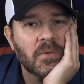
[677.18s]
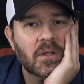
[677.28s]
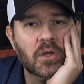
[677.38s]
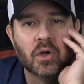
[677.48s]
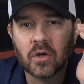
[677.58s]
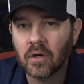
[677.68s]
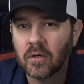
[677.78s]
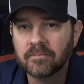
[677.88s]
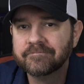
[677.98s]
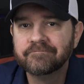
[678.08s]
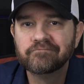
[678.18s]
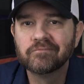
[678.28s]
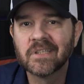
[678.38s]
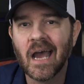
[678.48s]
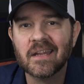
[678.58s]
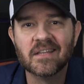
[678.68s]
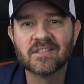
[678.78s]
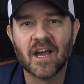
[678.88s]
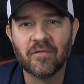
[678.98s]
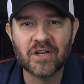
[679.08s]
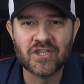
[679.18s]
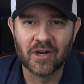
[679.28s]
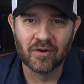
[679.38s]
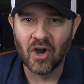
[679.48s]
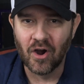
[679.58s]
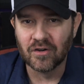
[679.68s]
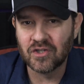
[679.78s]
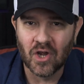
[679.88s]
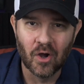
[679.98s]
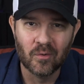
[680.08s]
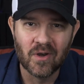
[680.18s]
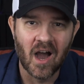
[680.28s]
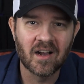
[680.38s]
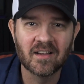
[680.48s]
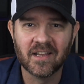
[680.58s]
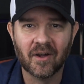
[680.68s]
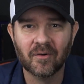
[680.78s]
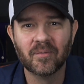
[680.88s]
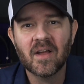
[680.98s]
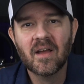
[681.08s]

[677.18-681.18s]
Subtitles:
your kind of Discovery Channel car show knockoff